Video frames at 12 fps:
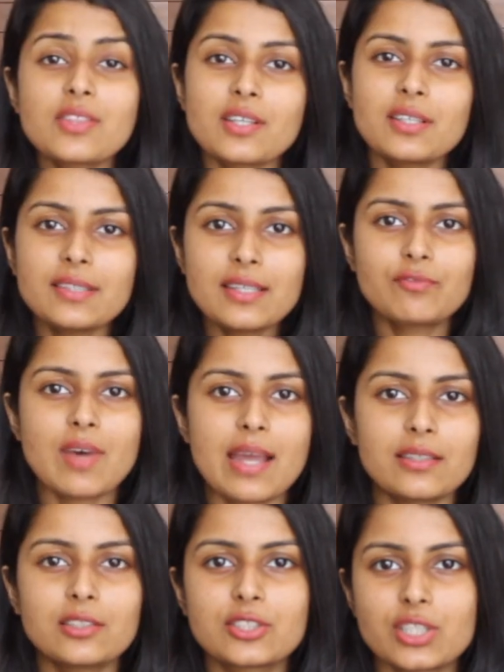third and
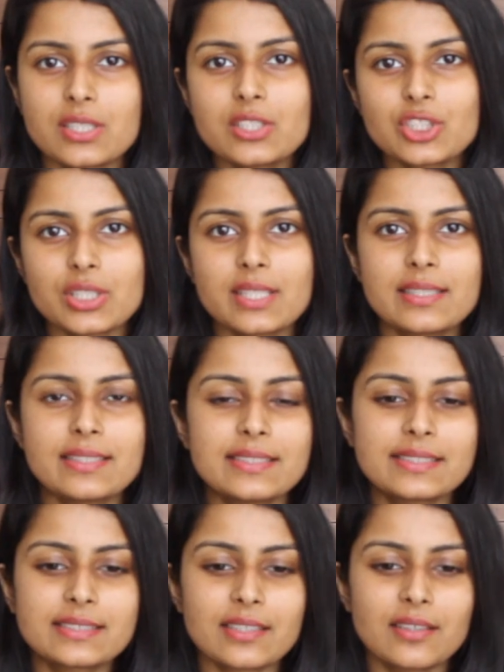final dish
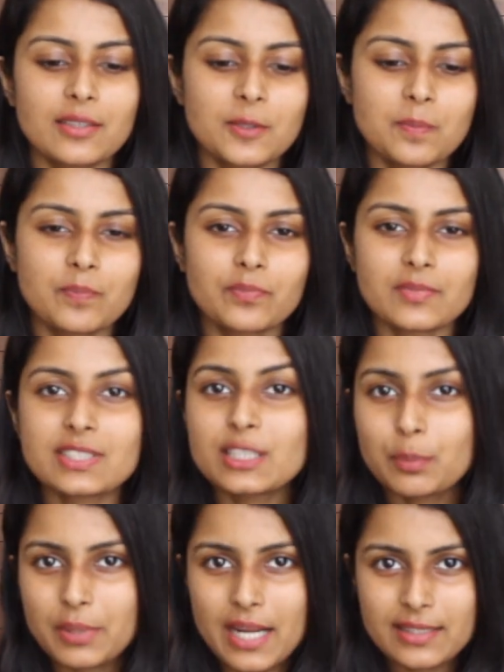is
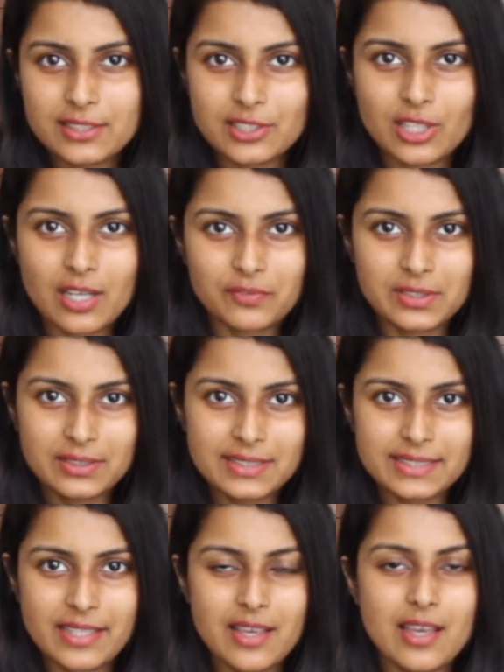surprise
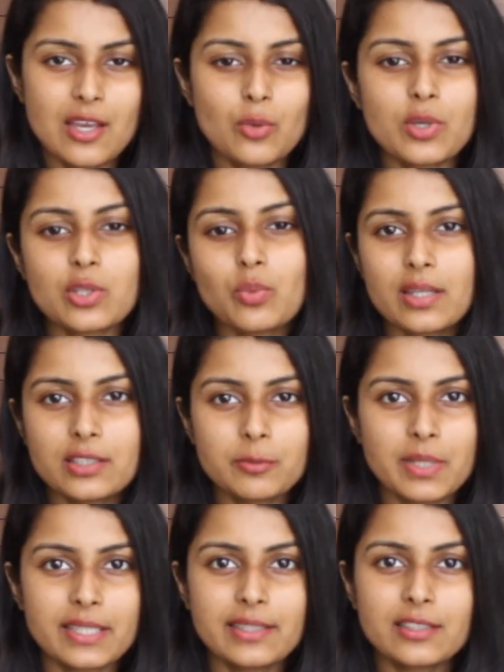truffles with a
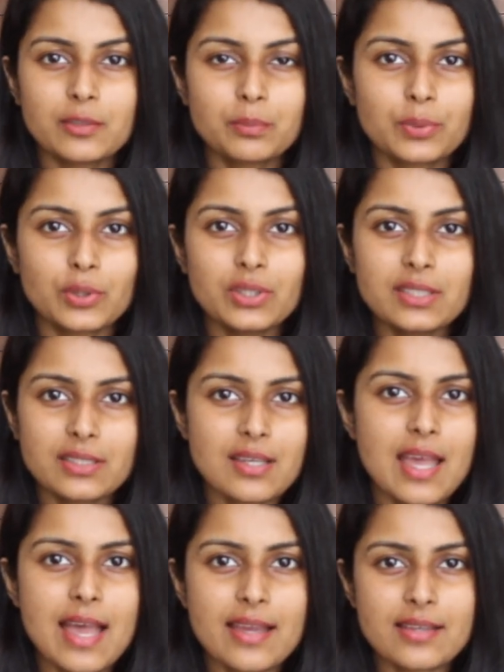wonderberry compote
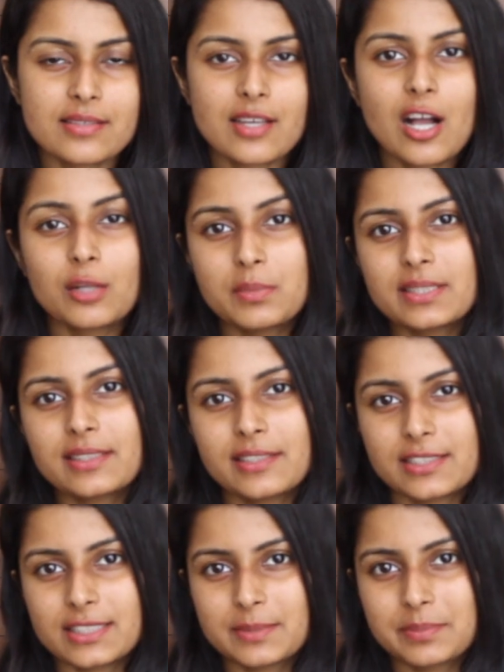and almond
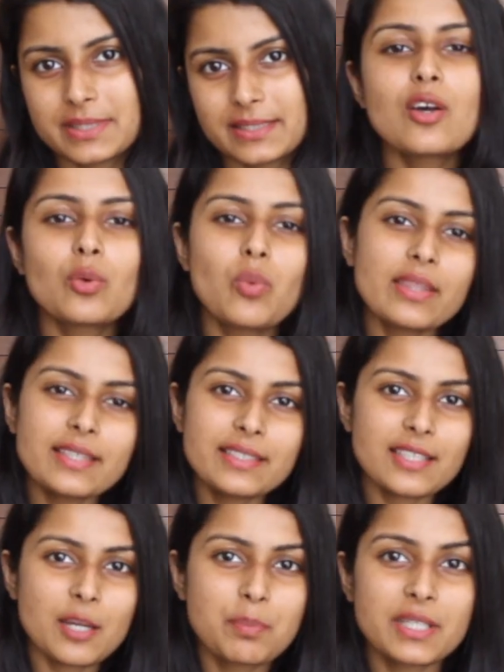crisps. One
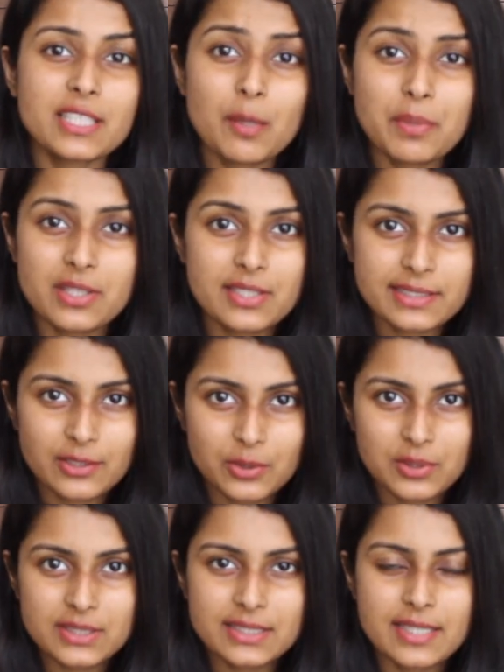thing that I picked up in this
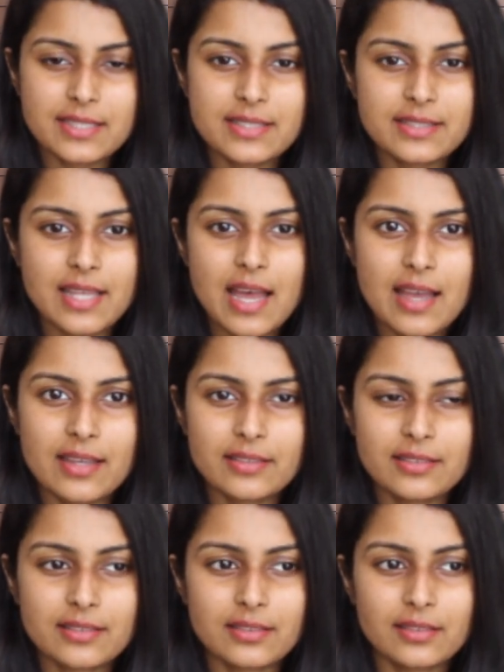course is
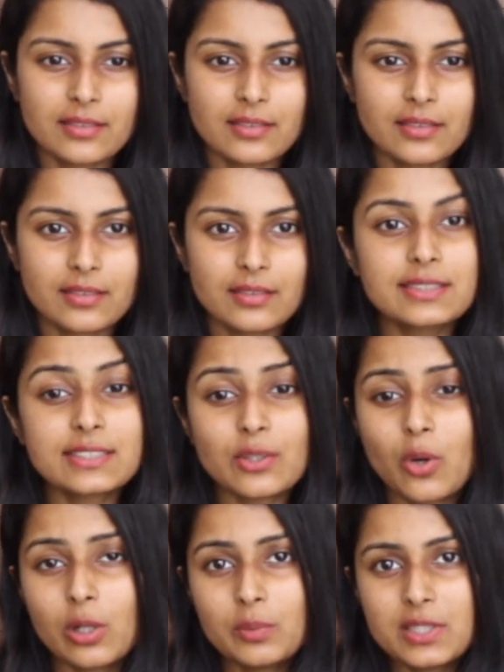
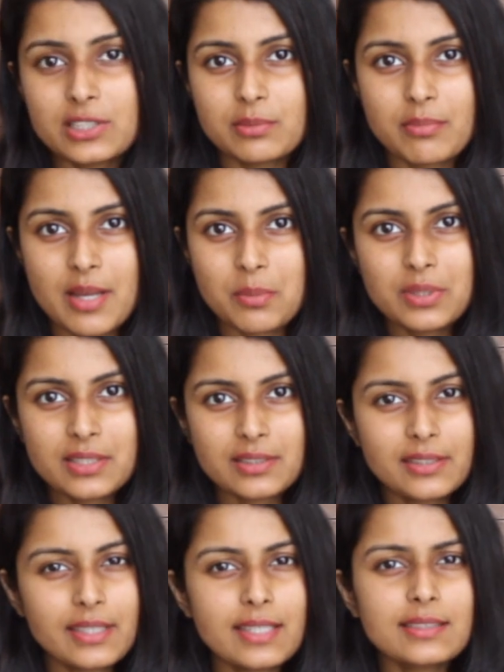to always remember
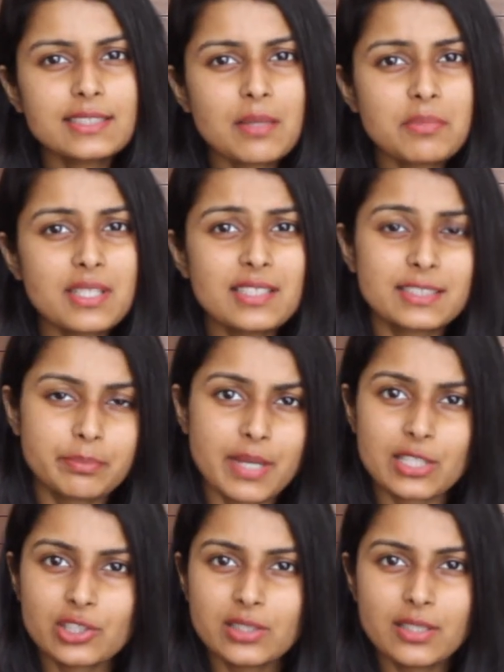to create something
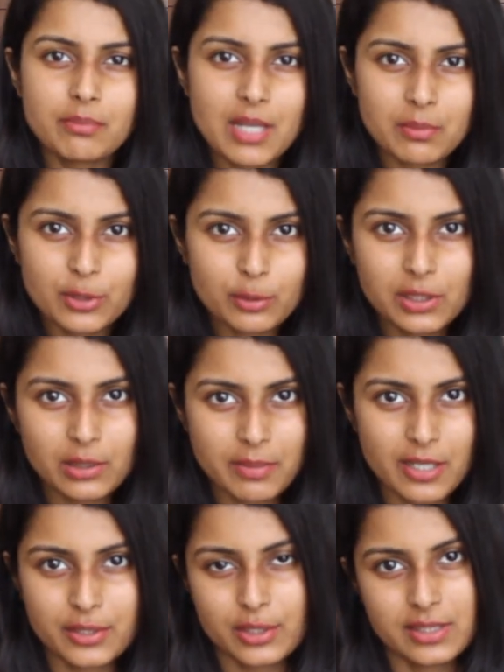special and memorable
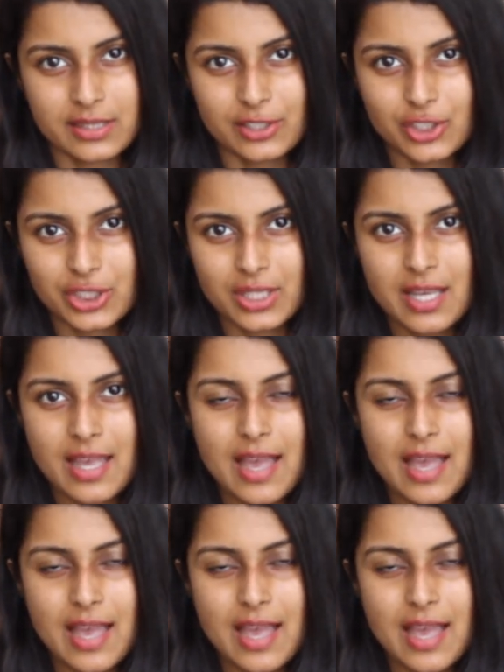about a dish.